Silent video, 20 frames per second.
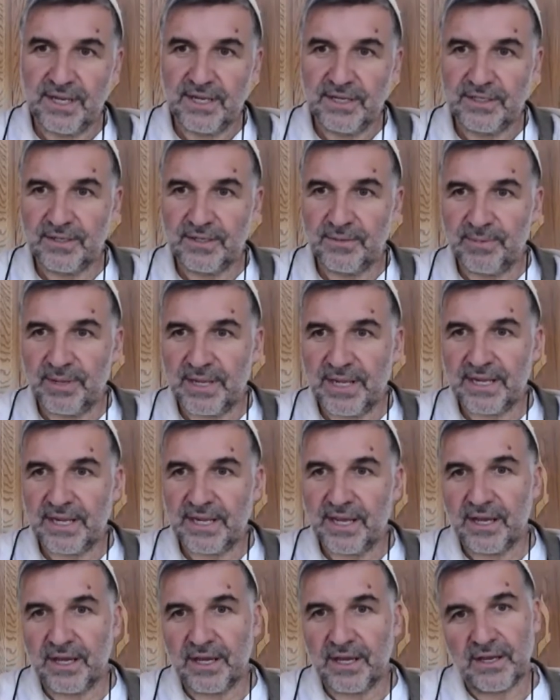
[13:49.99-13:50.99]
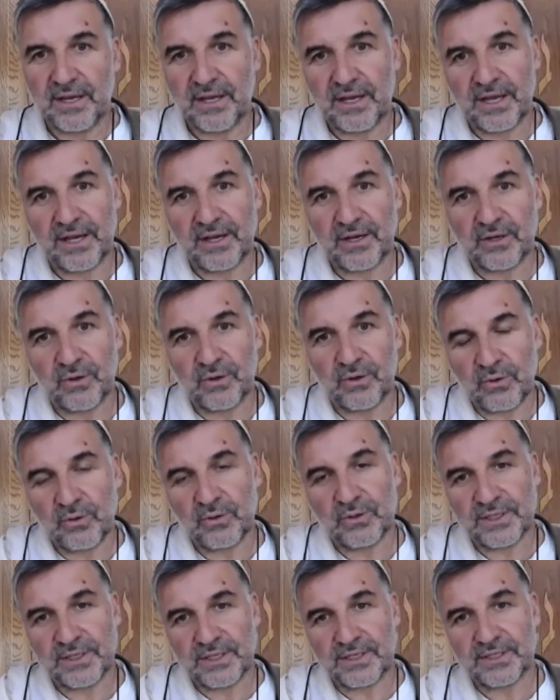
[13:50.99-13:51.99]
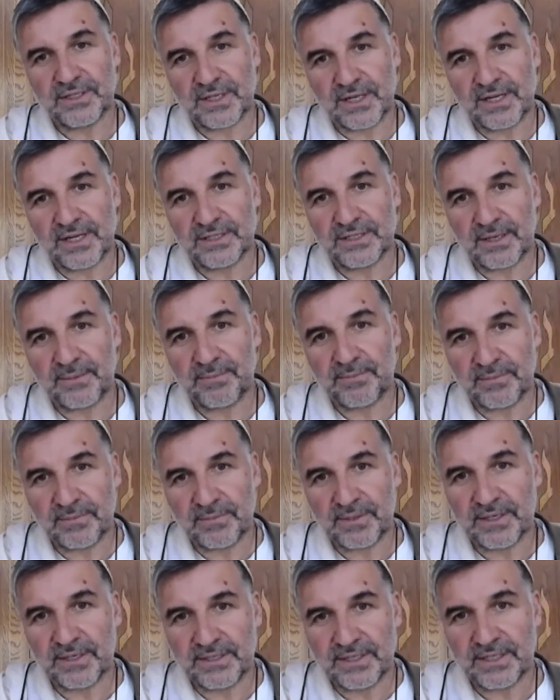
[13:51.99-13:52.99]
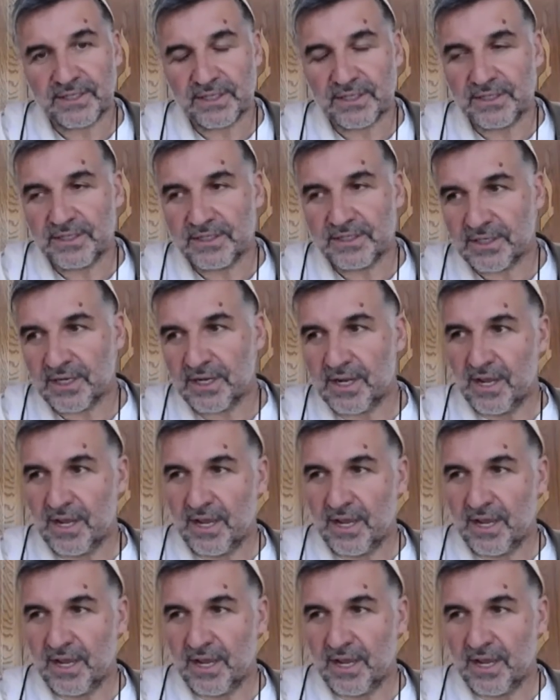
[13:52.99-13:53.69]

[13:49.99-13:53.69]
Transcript: to be a cause in some conditions.